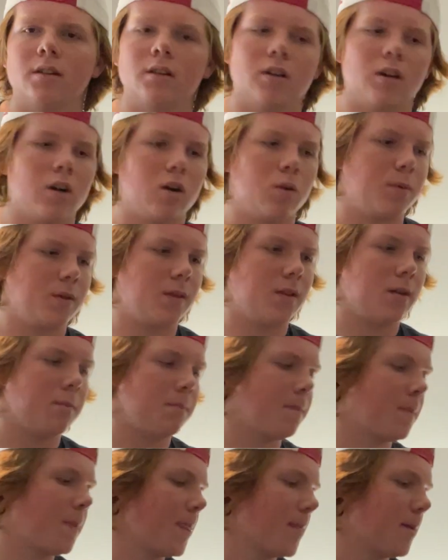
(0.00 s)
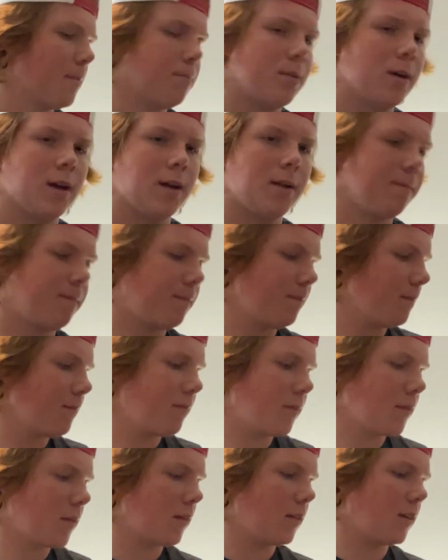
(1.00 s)
open them, but
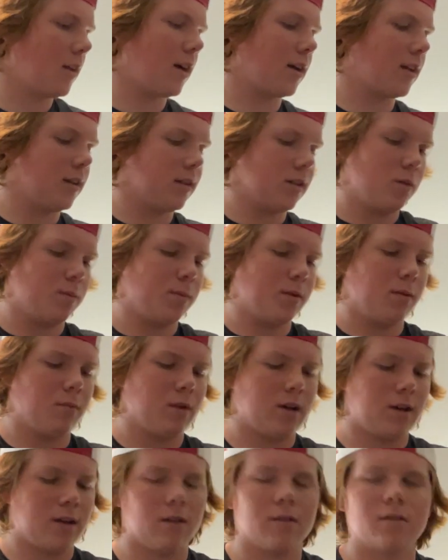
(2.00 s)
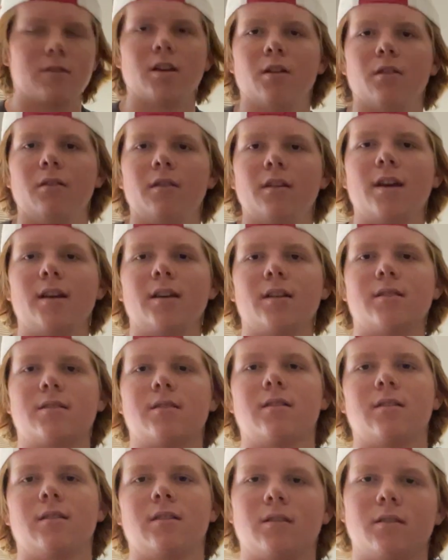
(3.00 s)
I'm not gonna open them right now. So
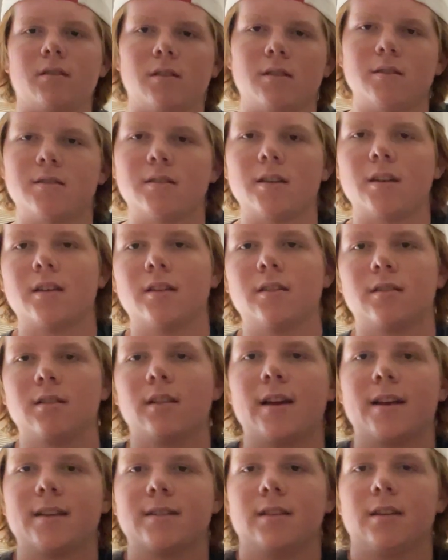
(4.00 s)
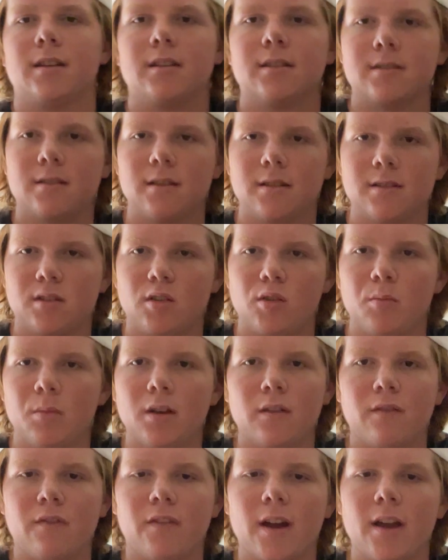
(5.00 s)
next, the second to last thing is this
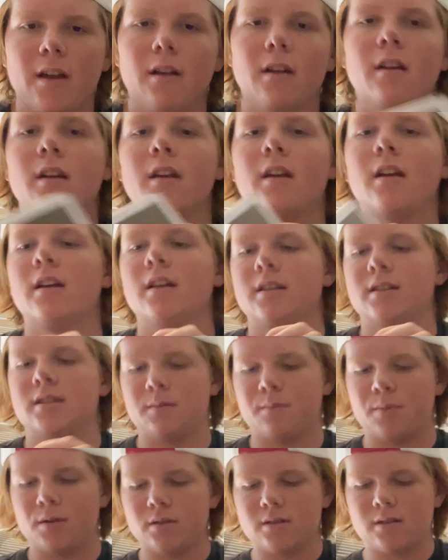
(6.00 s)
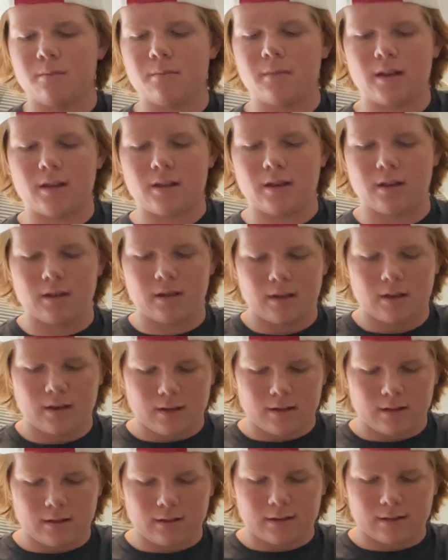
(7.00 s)
humidifier. It's supposed to make it
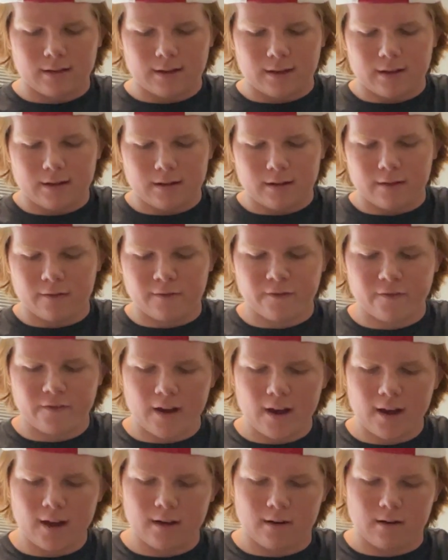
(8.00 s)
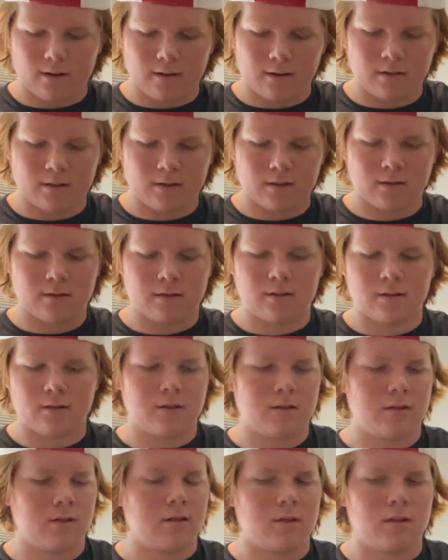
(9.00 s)
look like a fire.
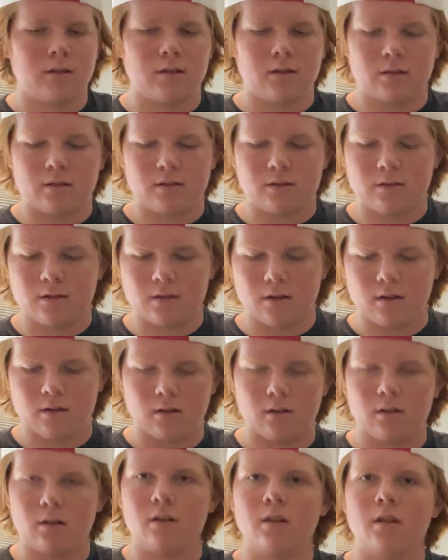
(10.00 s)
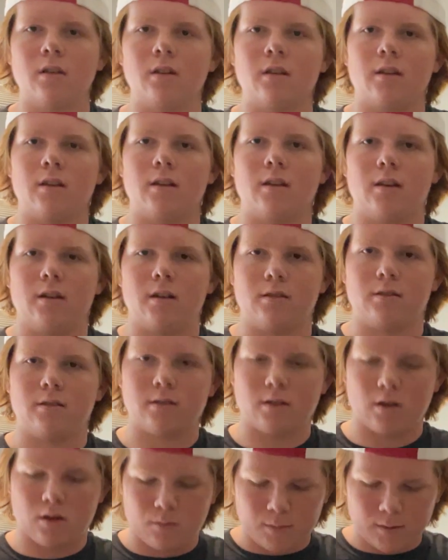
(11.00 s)
So
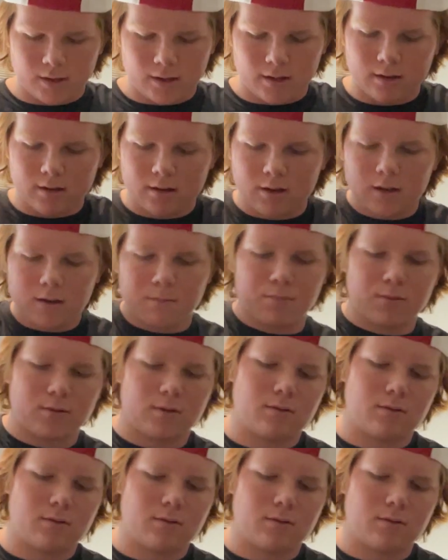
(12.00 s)
just opening it up.